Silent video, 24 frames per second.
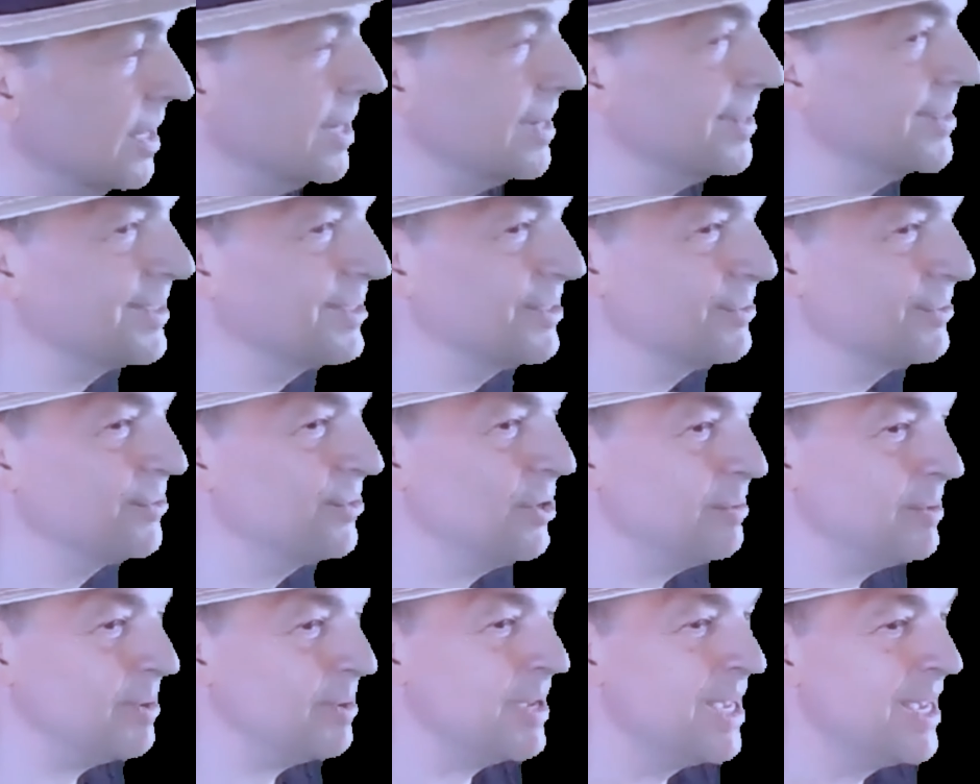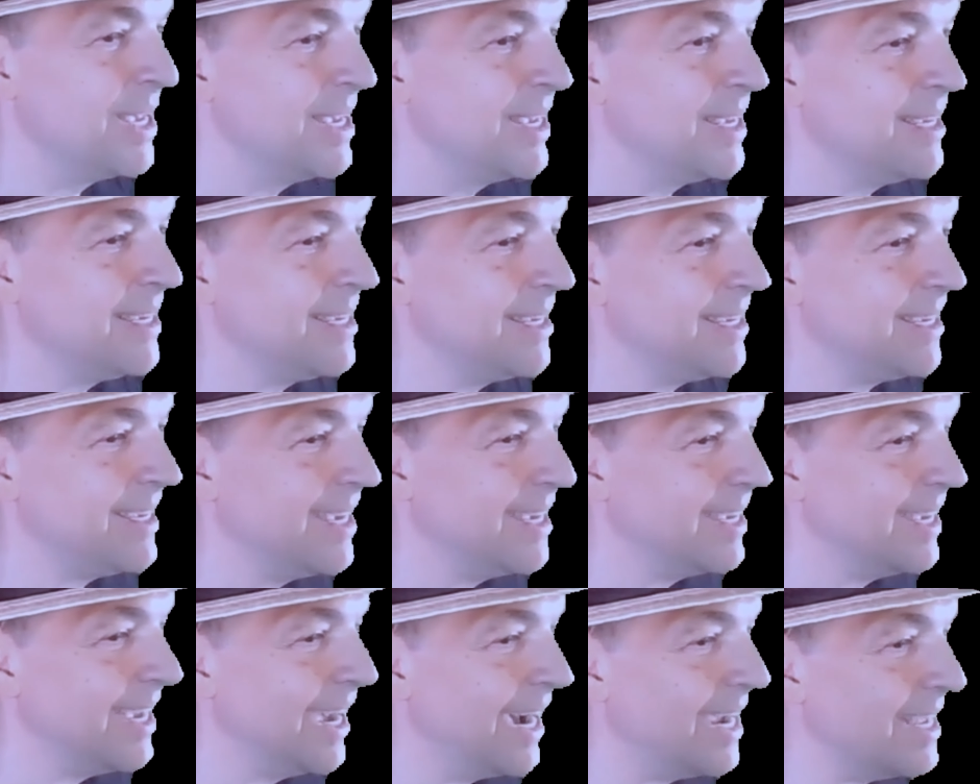article from him.
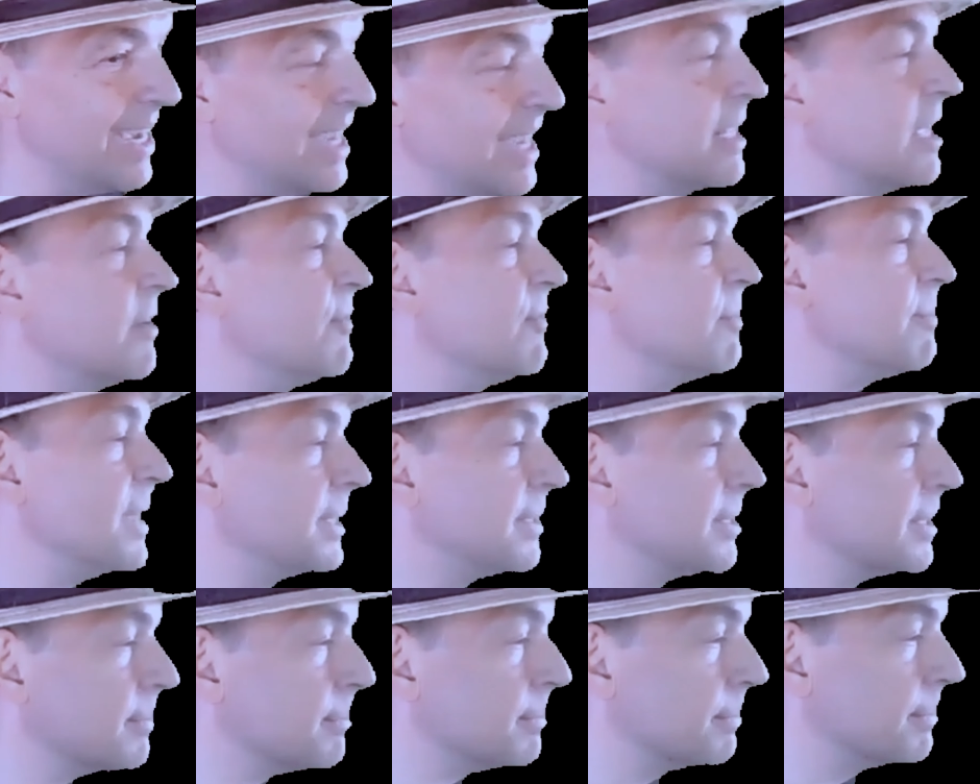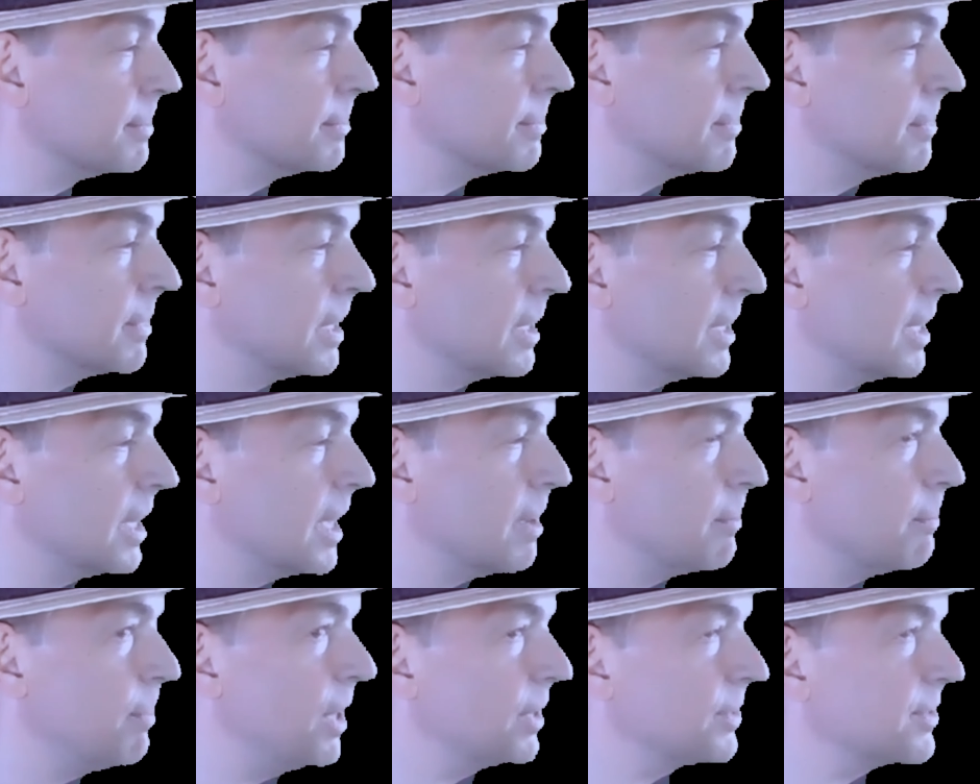I, I never met him,
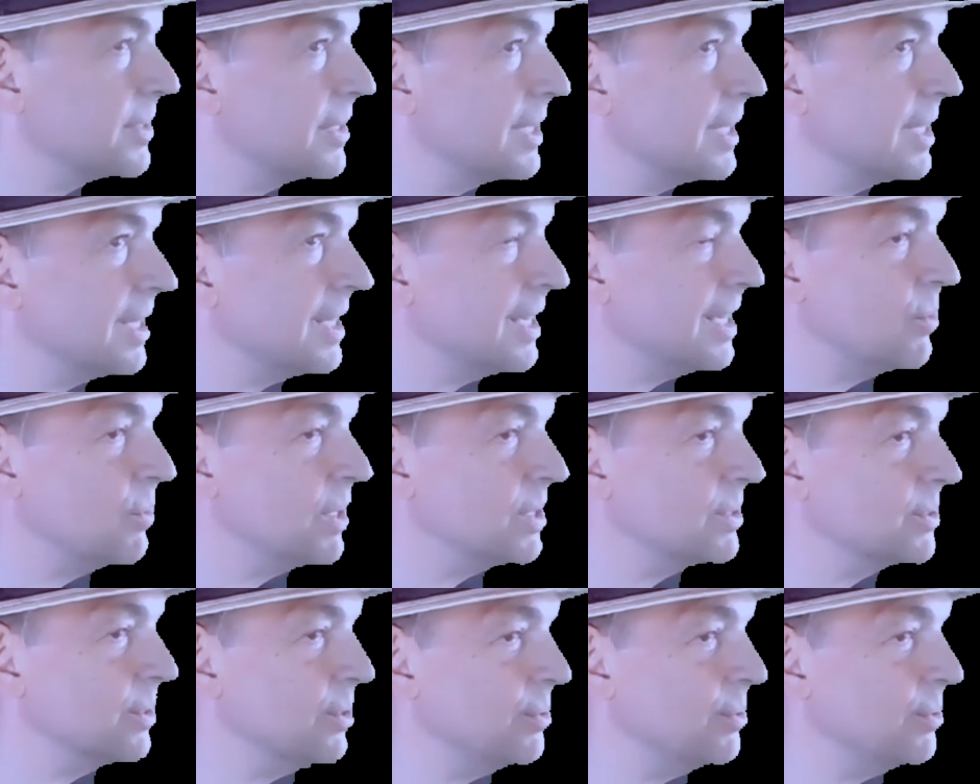but he was